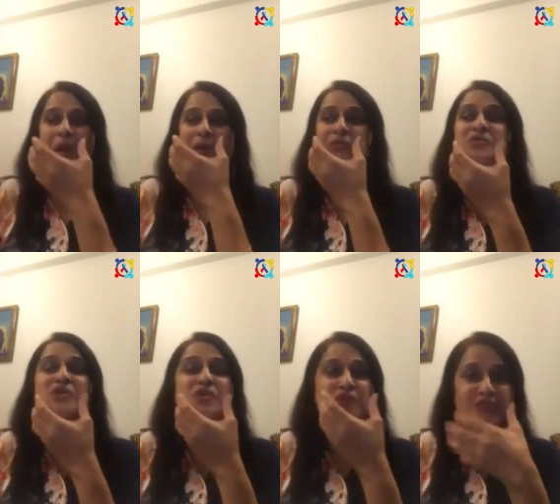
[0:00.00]
using
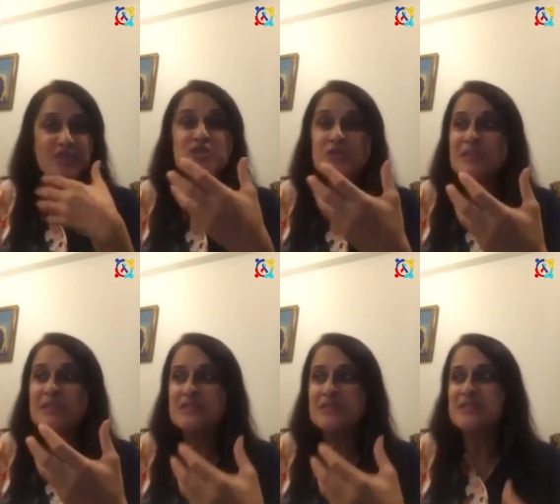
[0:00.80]
your facial
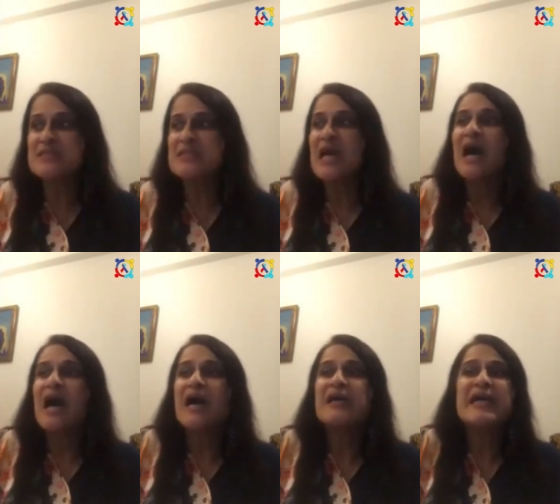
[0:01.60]
muscles
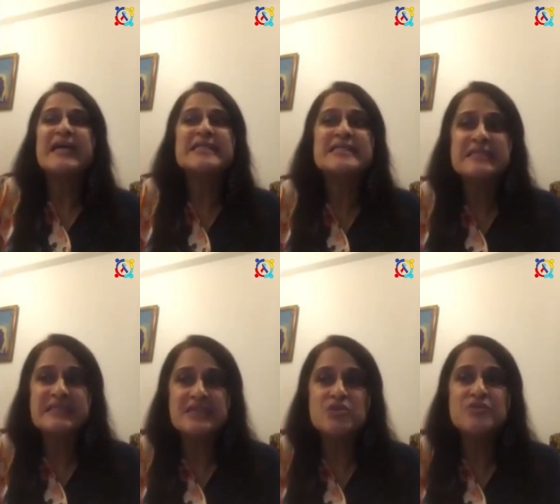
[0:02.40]
are
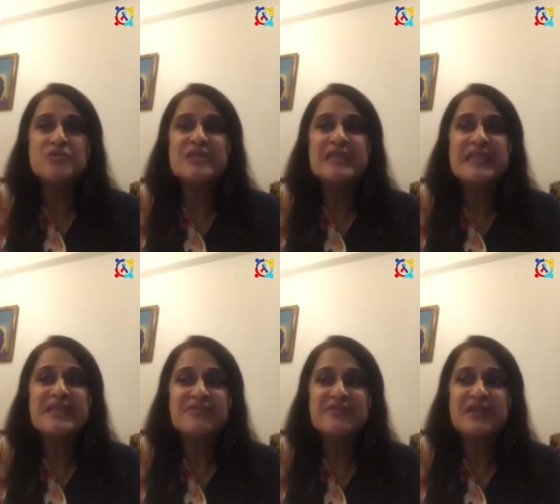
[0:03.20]
excellent to relieve
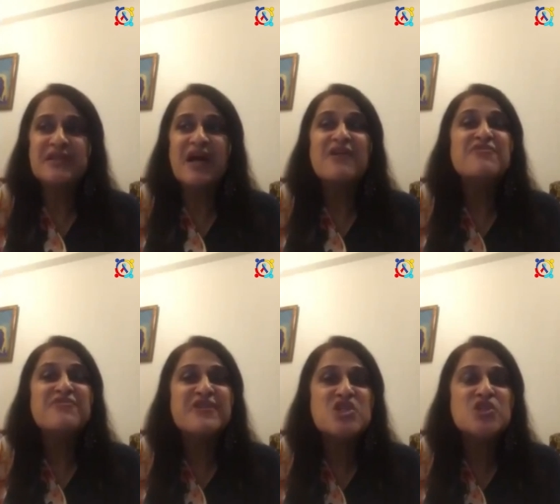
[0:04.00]

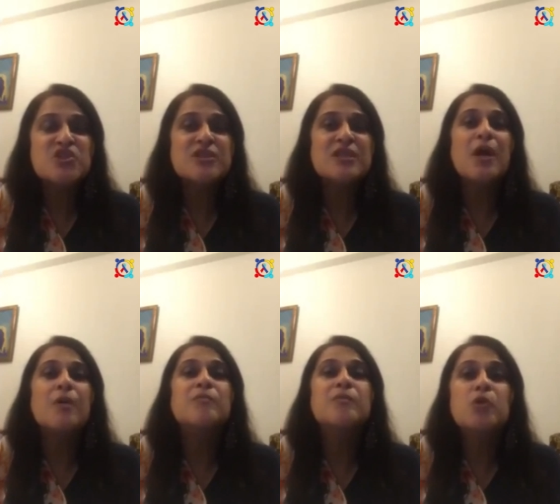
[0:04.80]
facial
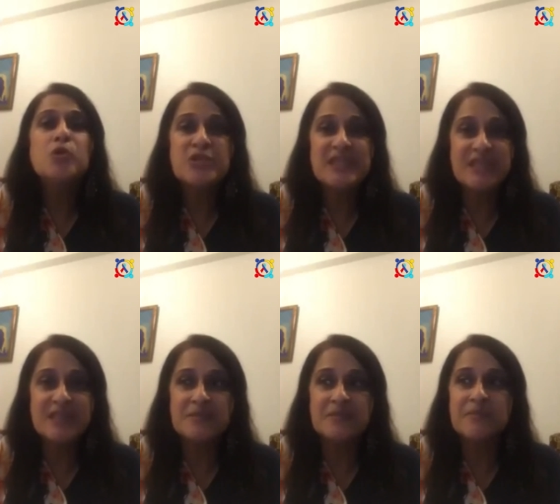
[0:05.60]
bloating
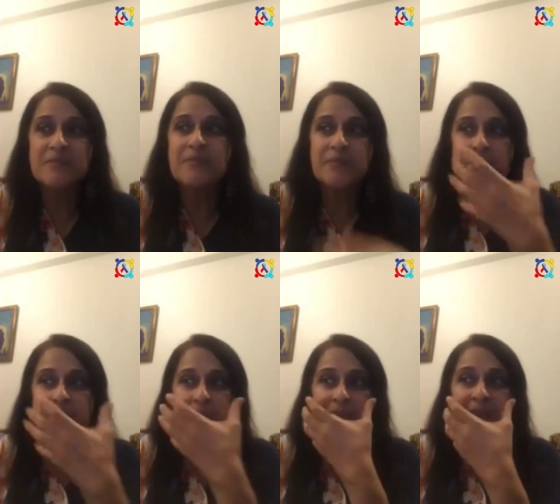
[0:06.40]

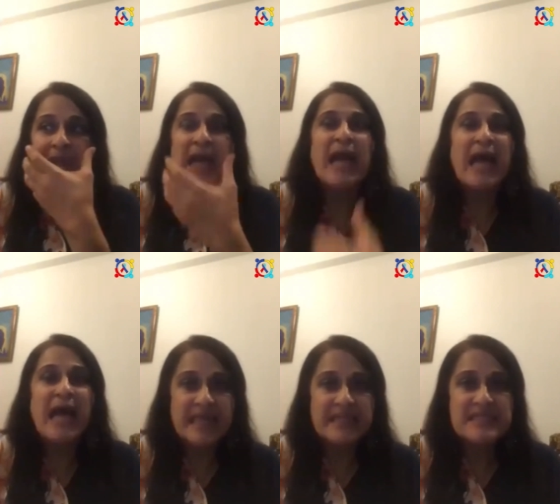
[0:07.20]

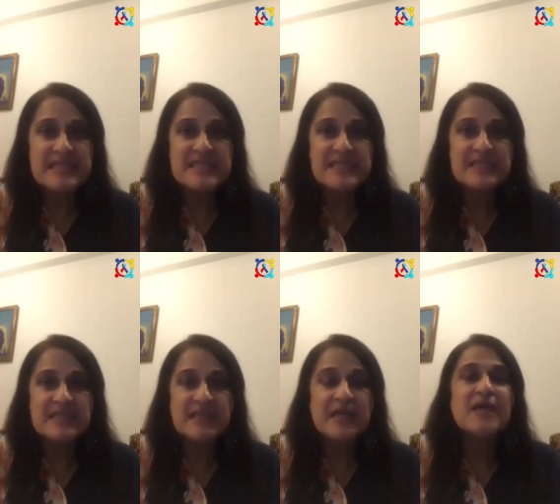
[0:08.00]
and
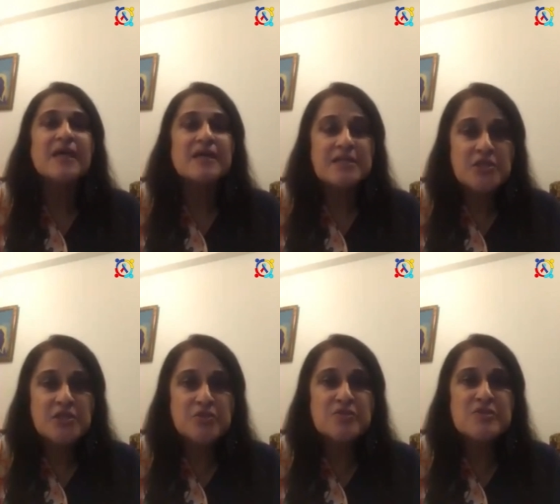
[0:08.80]

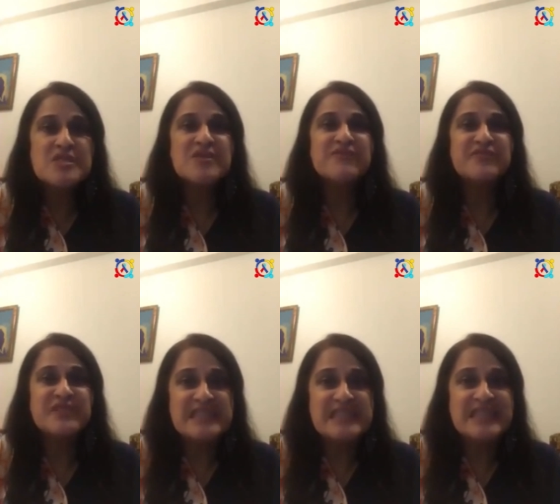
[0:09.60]
reduce
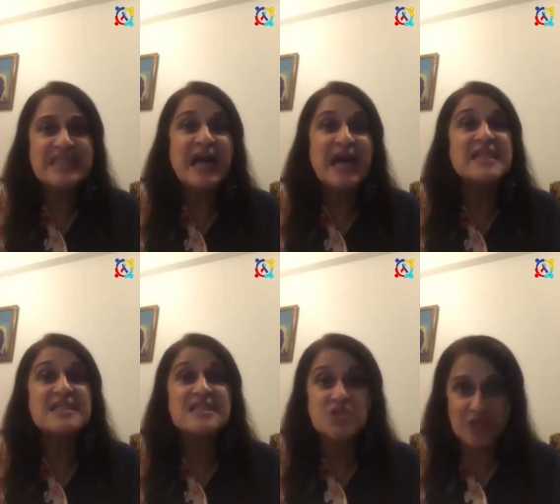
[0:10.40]
fatigue and
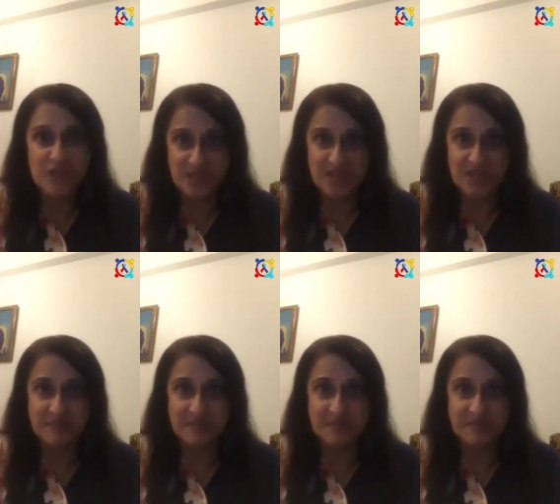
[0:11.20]
stress,